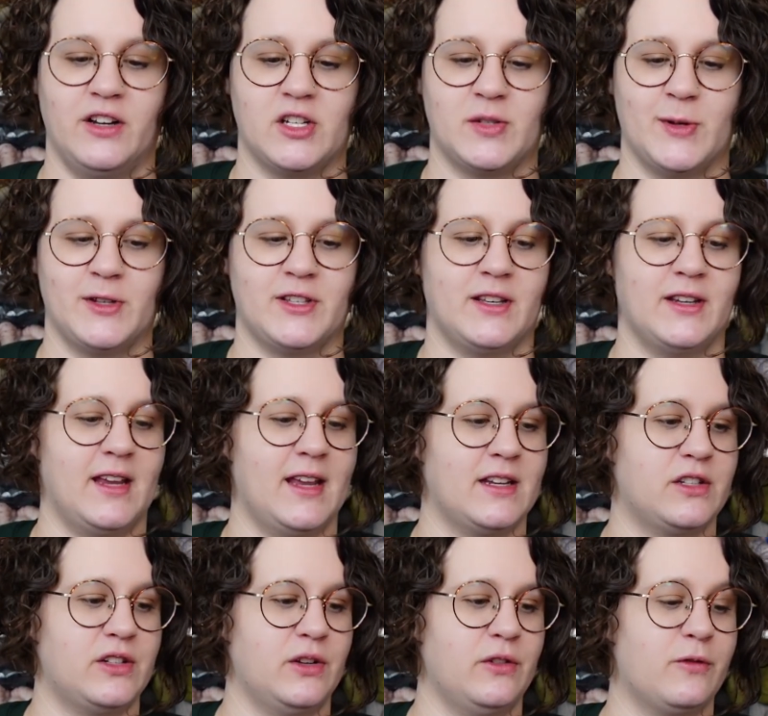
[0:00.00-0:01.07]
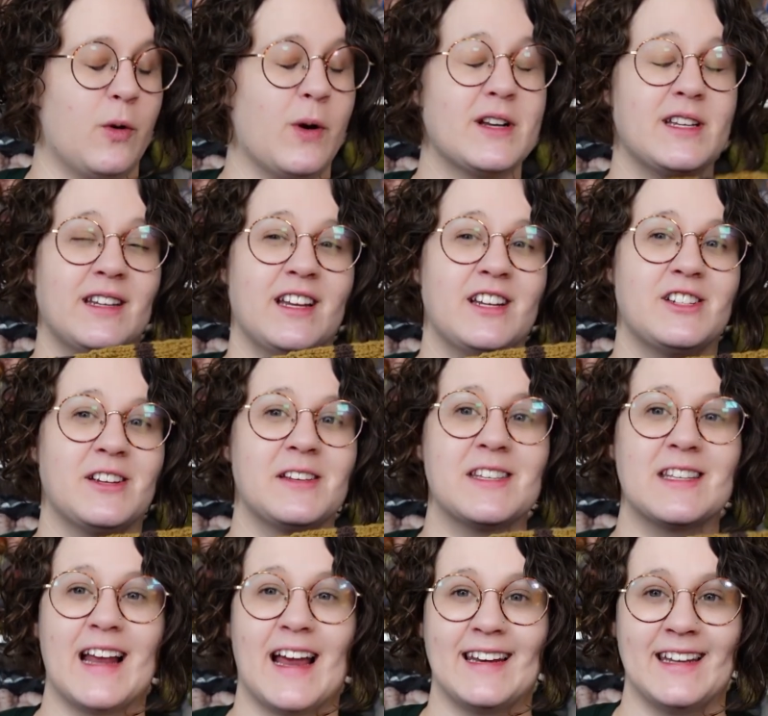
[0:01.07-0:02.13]
You're supposed to knit to 14 inches
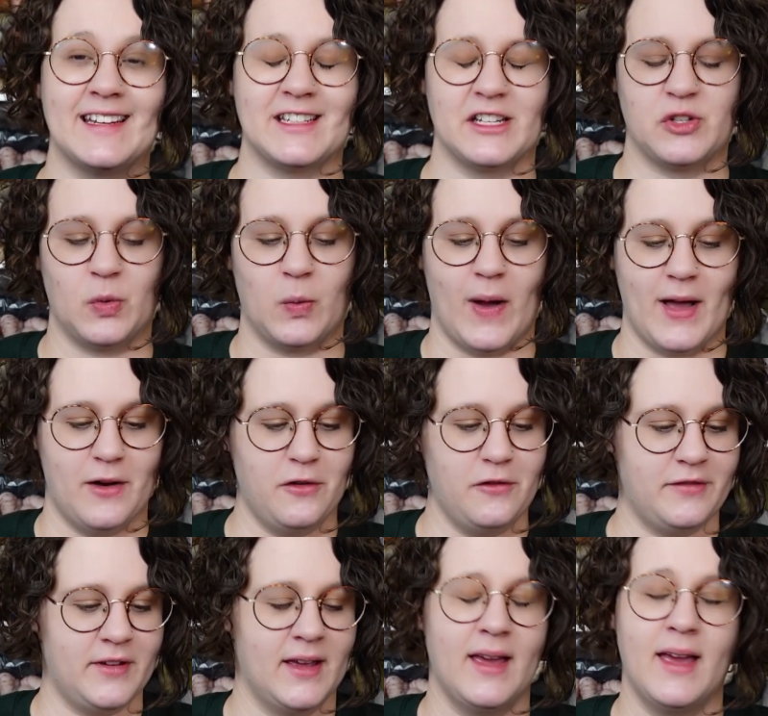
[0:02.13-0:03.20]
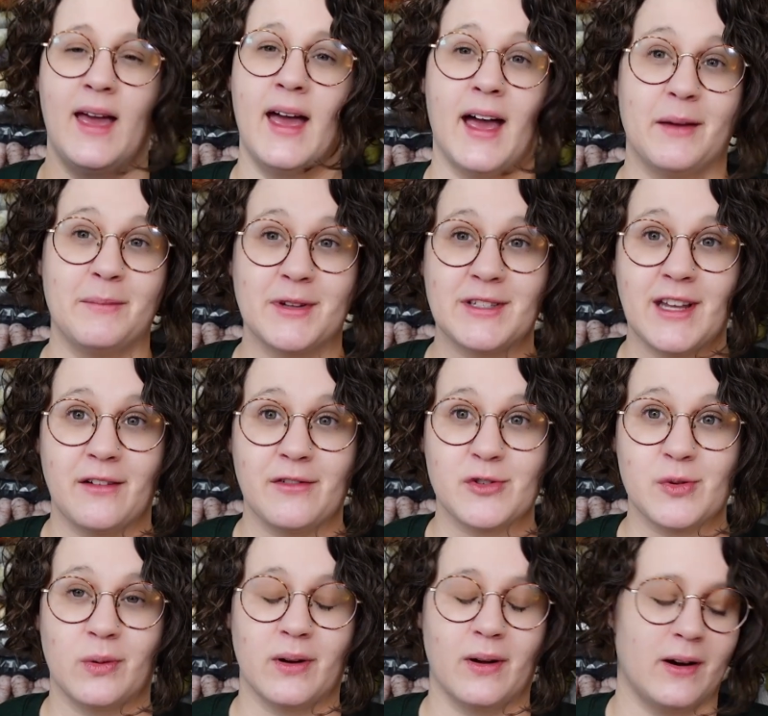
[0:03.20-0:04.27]
and I knit to 12. I must have
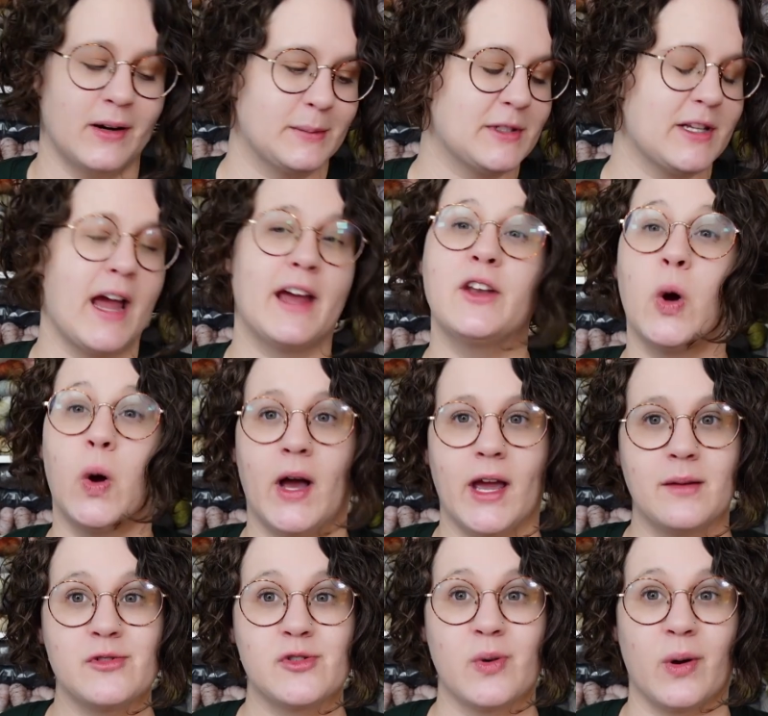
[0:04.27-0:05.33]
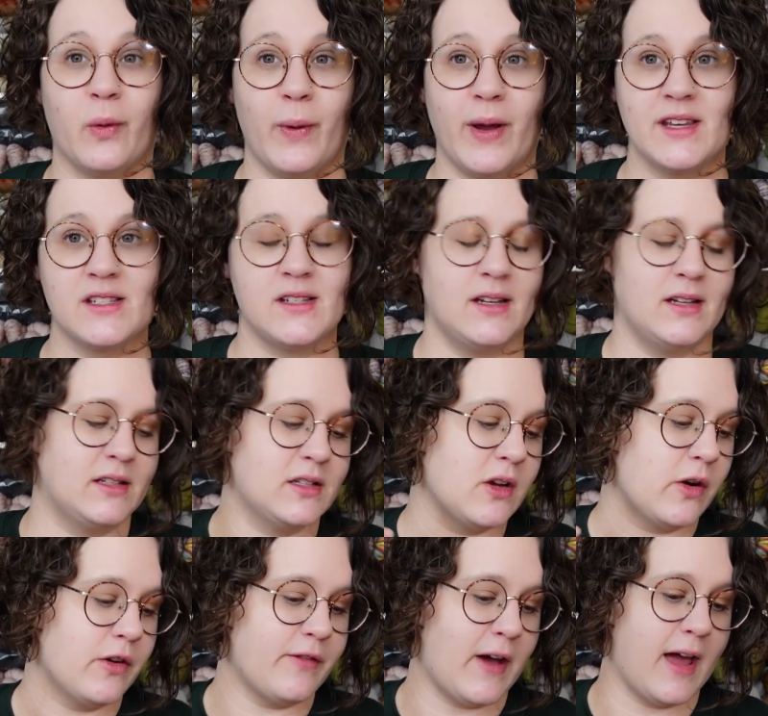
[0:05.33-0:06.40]
short arms. I know I am short-waisted,
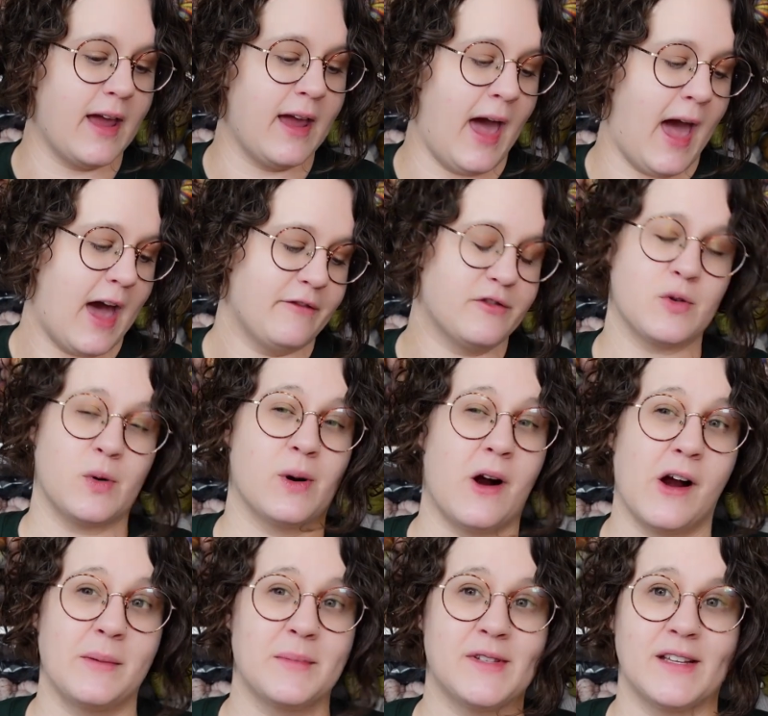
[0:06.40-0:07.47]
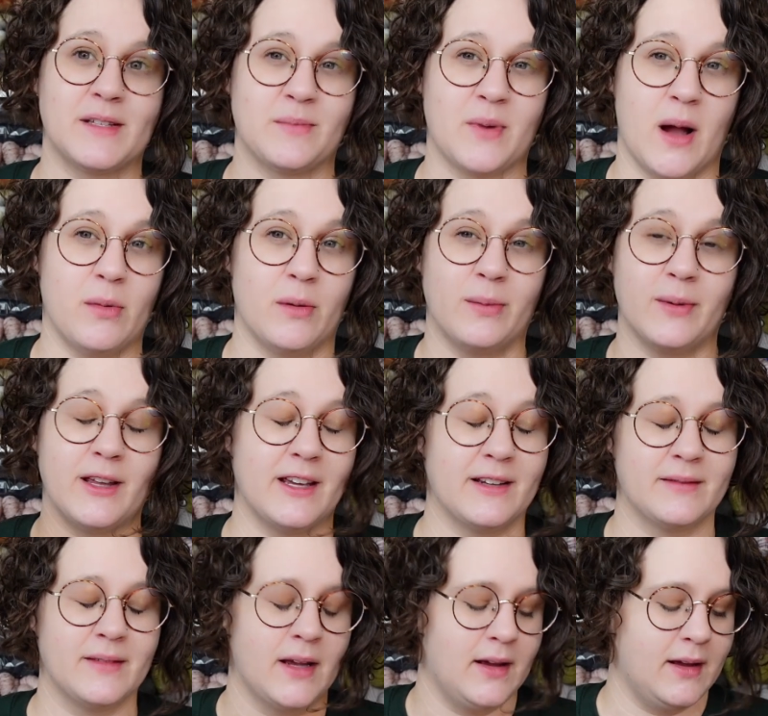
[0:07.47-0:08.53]
so if I have short arms, that's probably
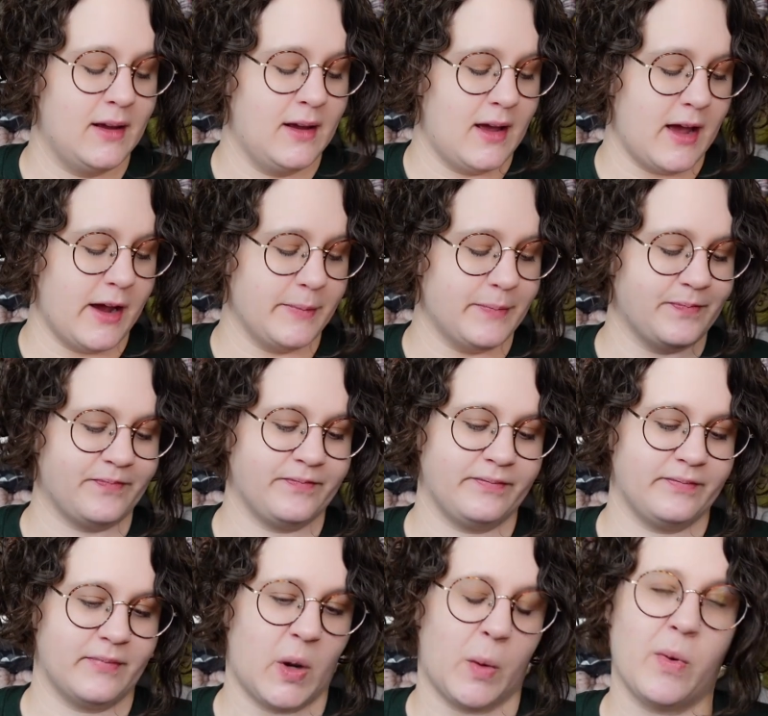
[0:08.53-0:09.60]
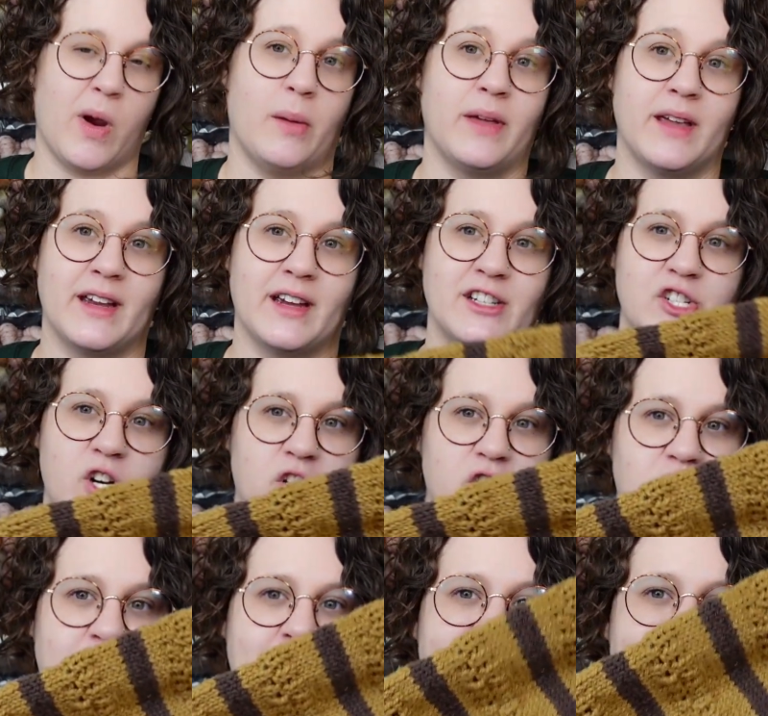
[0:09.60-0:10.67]
in
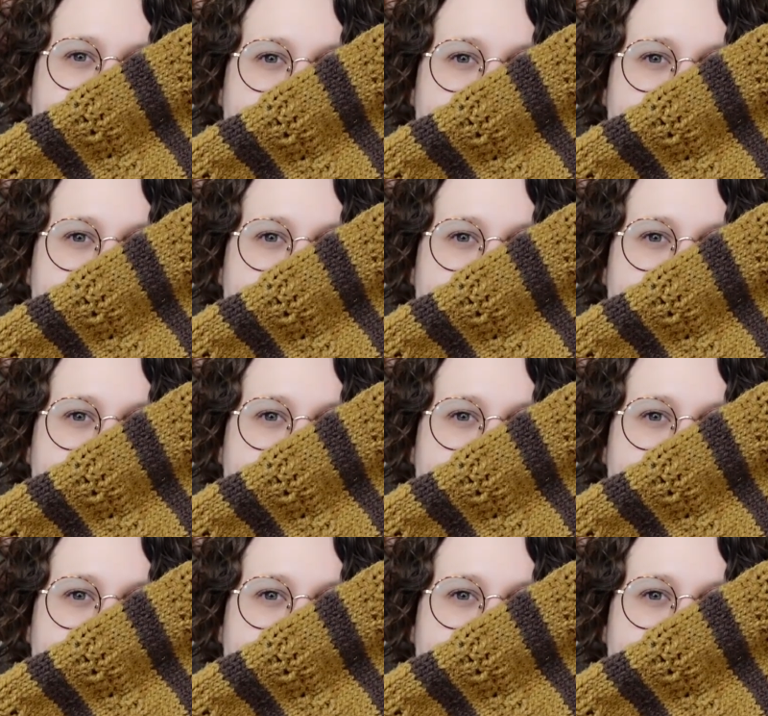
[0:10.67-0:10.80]
conjunction.